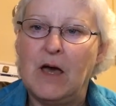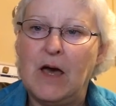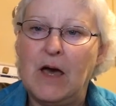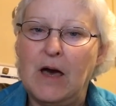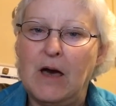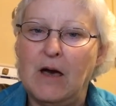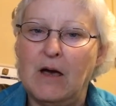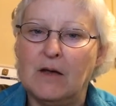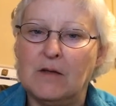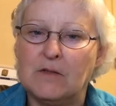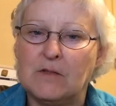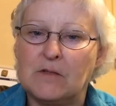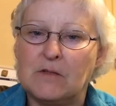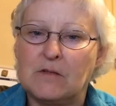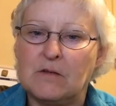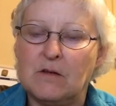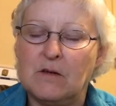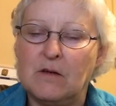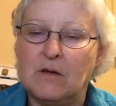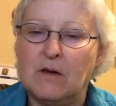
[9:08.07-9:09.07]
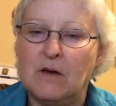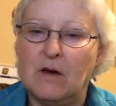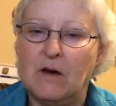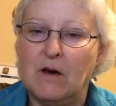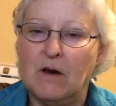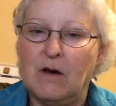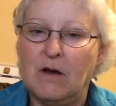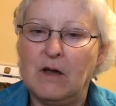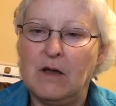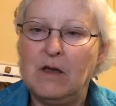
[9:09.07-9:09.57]
has
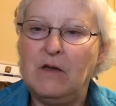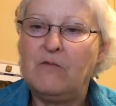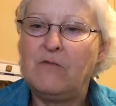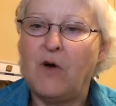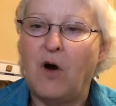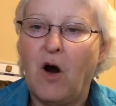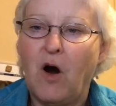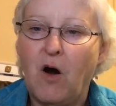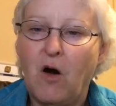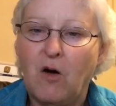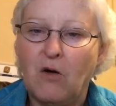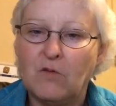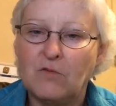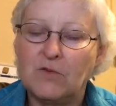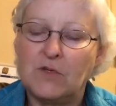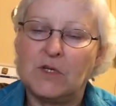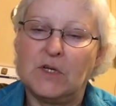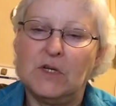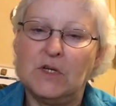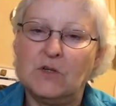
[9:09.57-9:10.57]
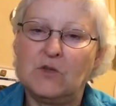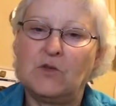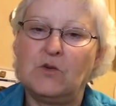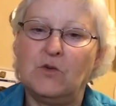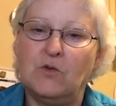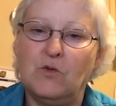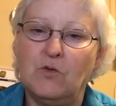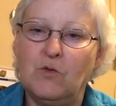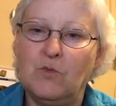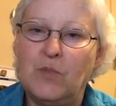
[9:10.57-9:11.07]
evolved
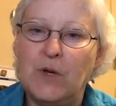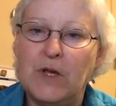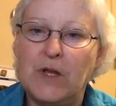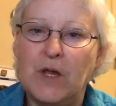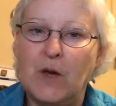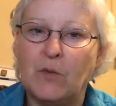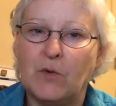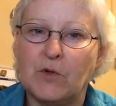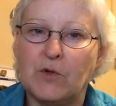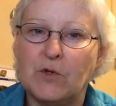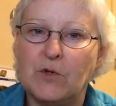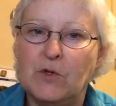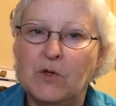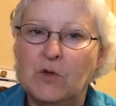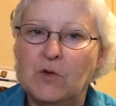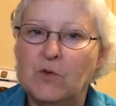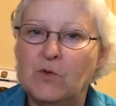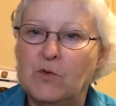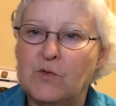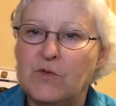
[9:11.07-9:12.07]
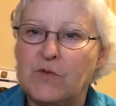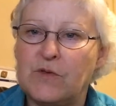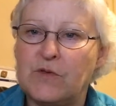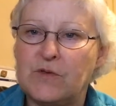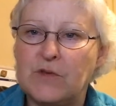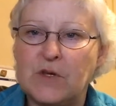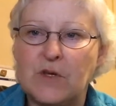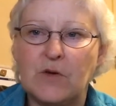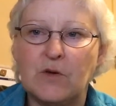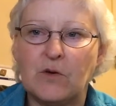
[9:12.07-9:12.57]
into being able to use the
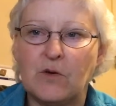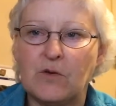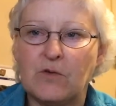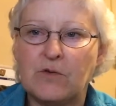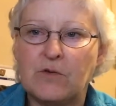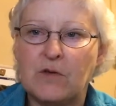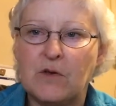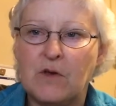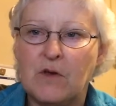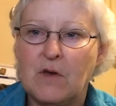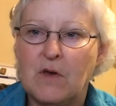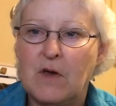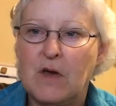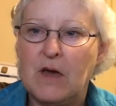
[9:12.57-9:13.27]
skills